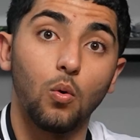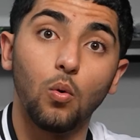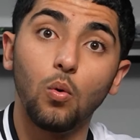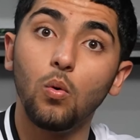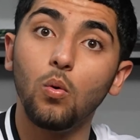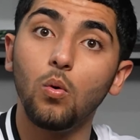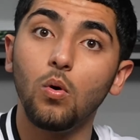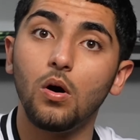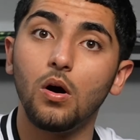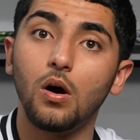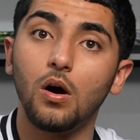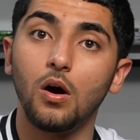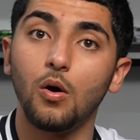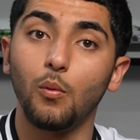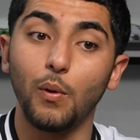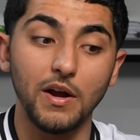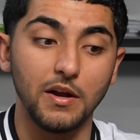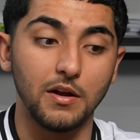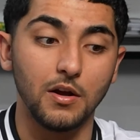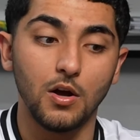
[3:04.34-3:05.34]
Oh,
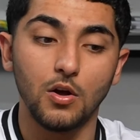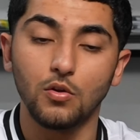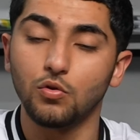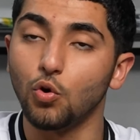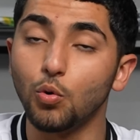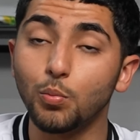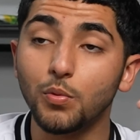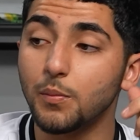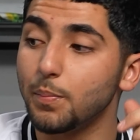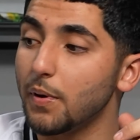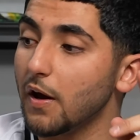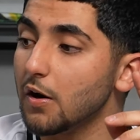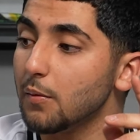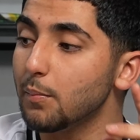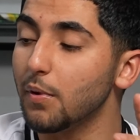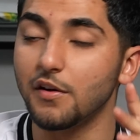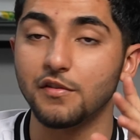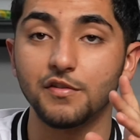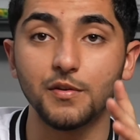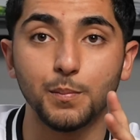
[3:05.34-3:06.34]
wait, normally
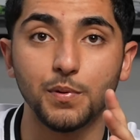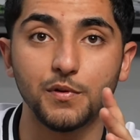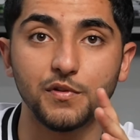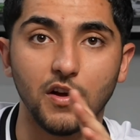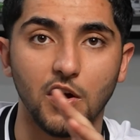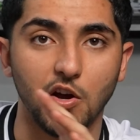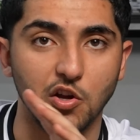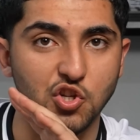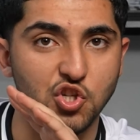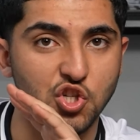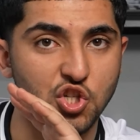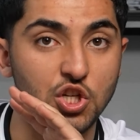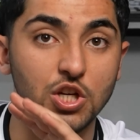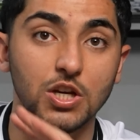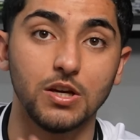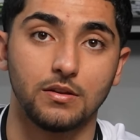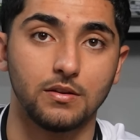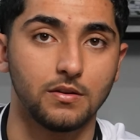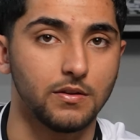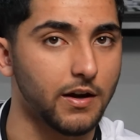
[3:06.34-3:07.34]
PandaBuy zippers are
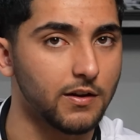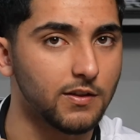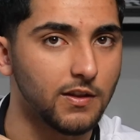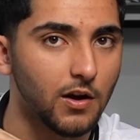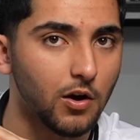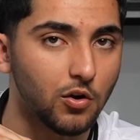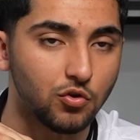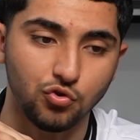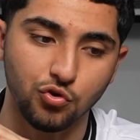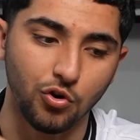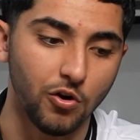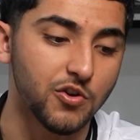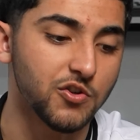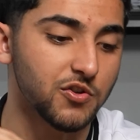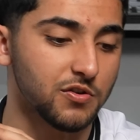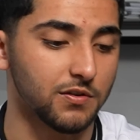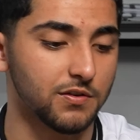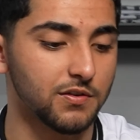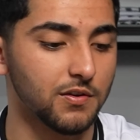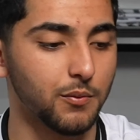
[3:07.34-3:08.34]
shit. Like they're
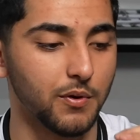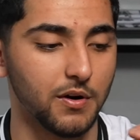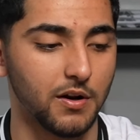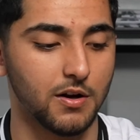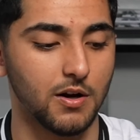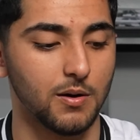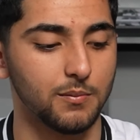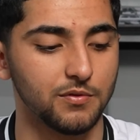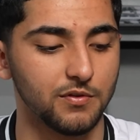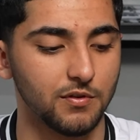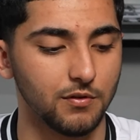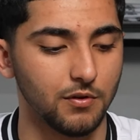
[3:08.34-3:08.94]
atrocious when it comes